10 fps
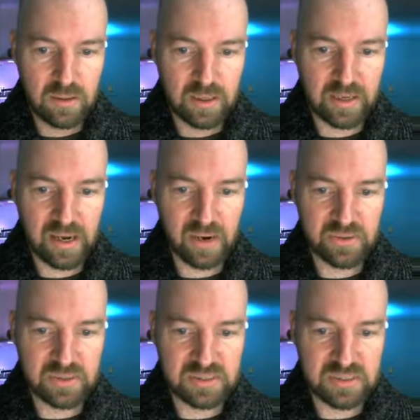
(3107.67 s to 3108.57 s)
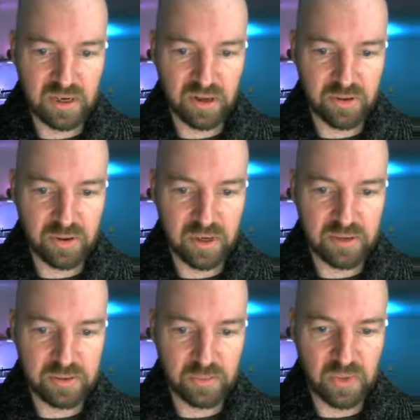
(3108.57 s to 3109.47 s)
And now you can see all
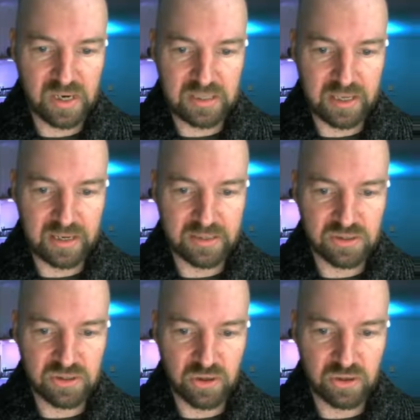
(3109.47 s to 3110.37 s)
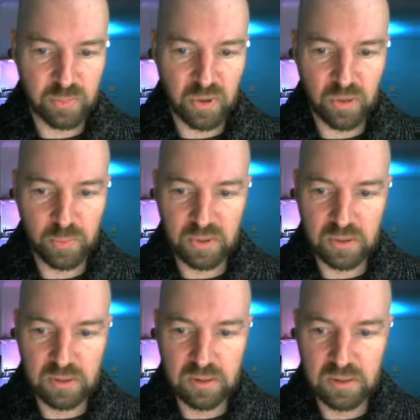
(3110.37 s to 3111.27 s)
the red lines turned
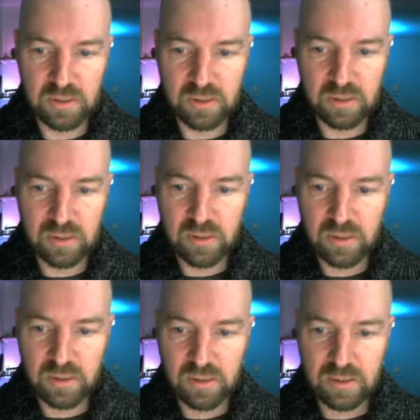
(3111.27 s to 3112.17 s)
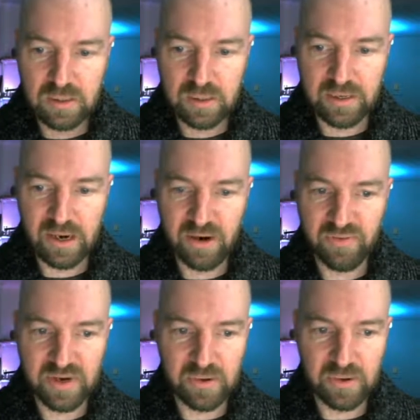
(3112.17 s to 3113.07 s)
purple. And now
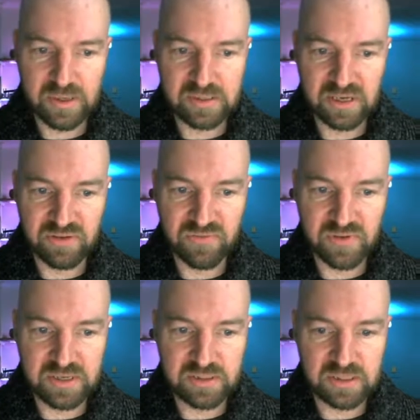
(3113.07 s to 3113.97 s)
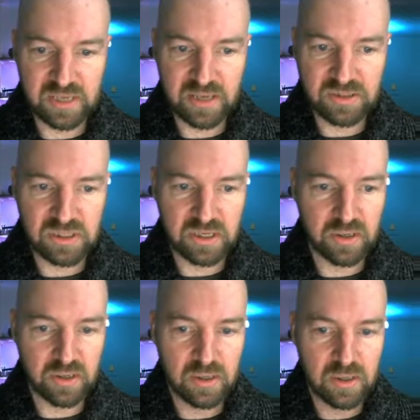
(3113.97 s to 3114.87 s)
if I go ahead and say finish sketch
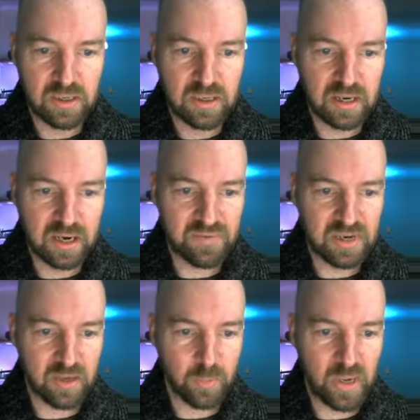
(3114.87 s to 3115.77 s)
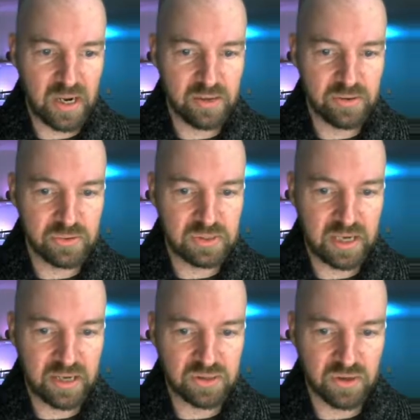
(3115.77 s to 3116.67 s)
here, I've got a brand new
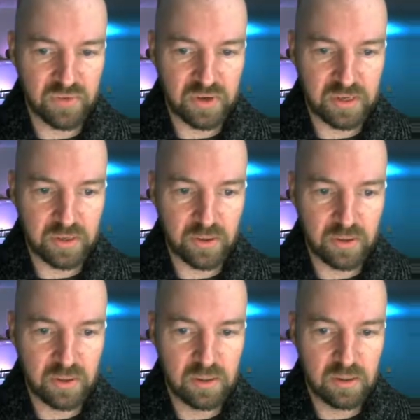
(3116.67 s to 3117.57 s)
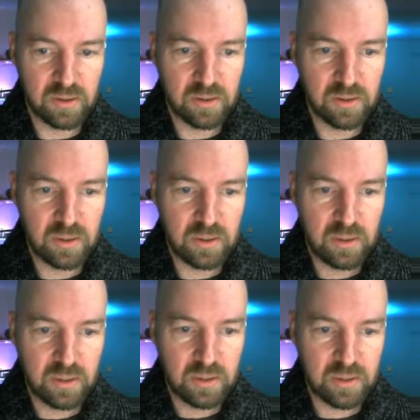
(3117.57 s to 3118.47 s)
sketch over here,
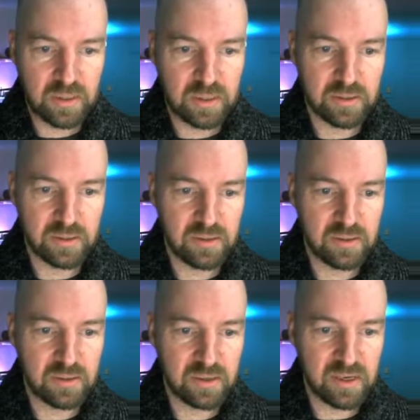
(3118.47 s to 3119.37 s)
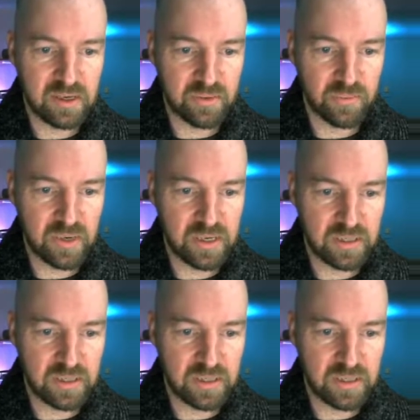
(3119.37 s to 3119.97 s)
and I can right